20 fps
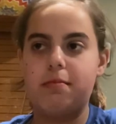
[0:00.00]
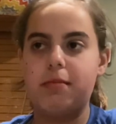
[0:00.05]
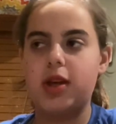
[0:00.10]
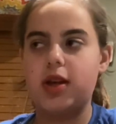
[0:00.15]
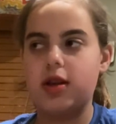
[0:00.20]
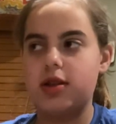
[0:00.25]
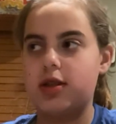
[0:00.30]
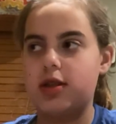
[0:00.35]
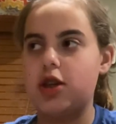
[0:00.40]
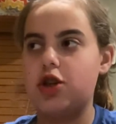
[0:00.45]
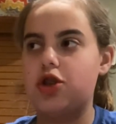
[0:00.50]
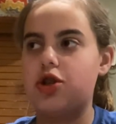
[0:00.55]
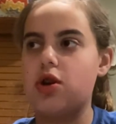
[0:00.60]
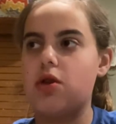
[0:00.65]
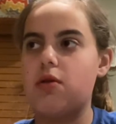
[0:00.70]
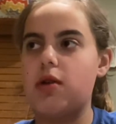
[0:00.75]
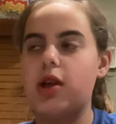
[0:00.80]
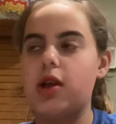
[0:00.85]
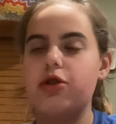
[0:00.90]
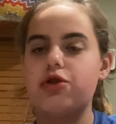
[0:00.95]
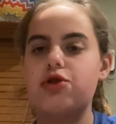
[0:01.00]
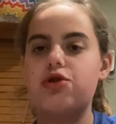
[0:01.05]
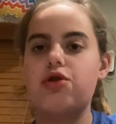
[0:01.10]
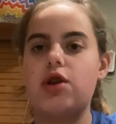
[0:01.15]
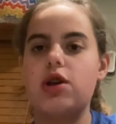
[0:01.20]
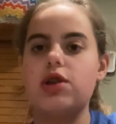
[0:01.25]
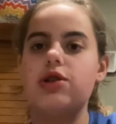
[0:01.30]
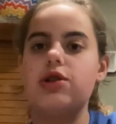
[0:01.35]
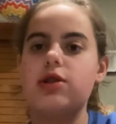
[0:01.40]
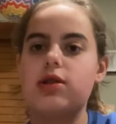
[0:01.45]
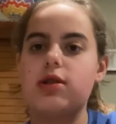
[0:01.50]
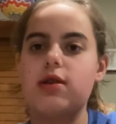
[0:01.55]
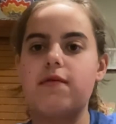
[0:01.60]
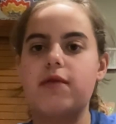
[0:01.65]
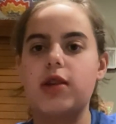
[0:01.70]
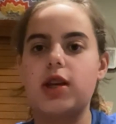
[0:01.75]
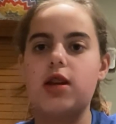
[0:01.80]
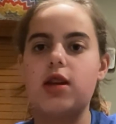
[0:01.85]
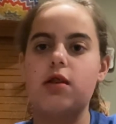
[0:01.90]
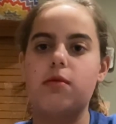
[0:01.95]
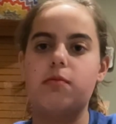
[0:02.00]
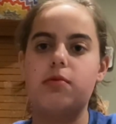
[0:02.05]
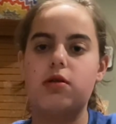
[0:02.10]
because they show illustrations of the cube,